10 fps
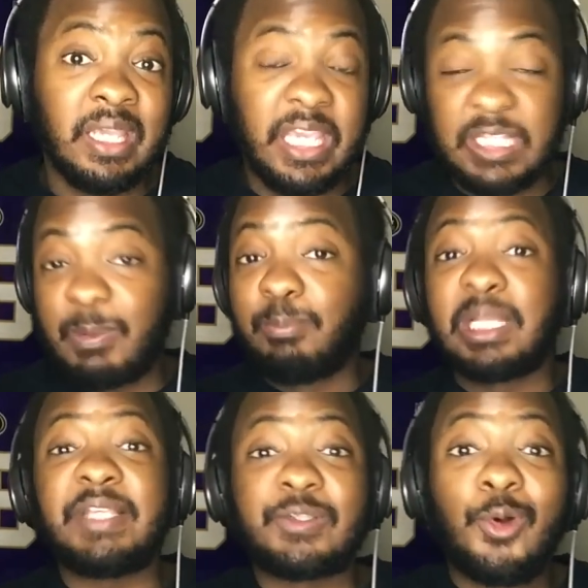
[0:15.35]
he's been
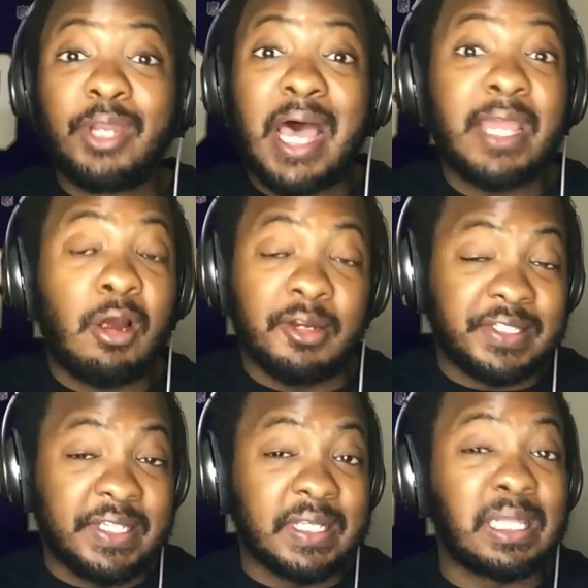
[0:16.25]
placed on
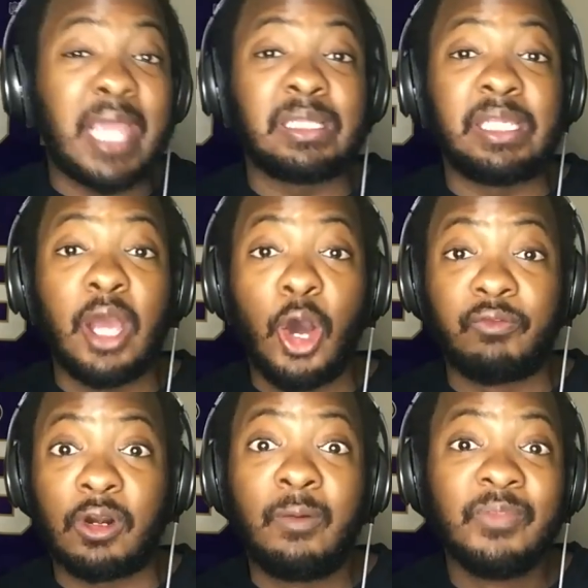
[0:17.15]
IR. Season likely
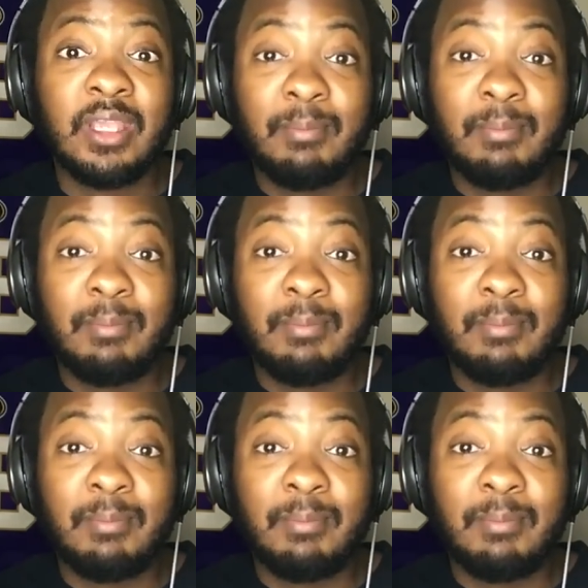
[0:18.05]
over.